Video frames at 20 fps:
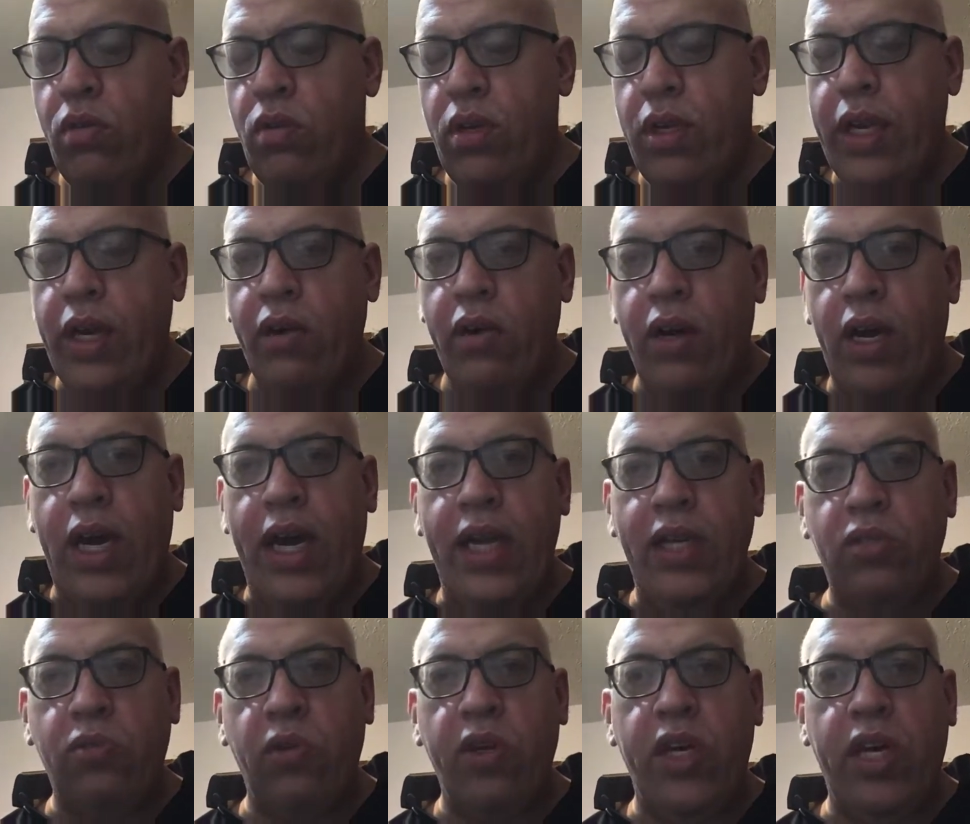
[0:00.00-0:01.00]
their
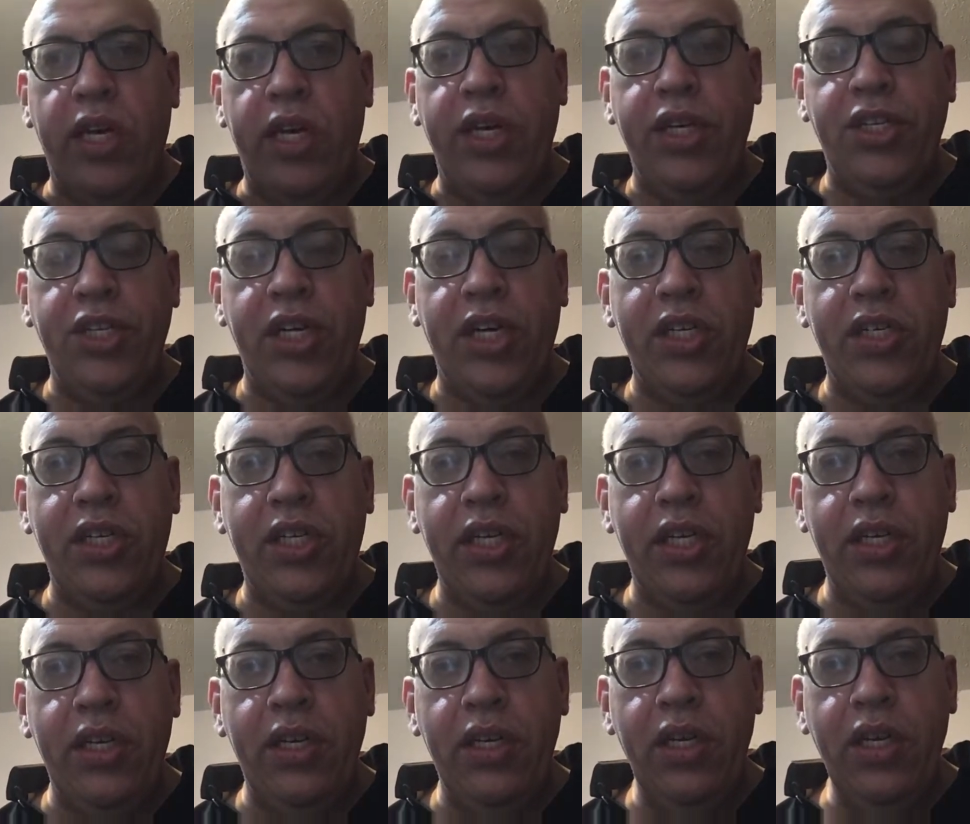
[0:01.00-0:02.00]
eyes were not adjusted,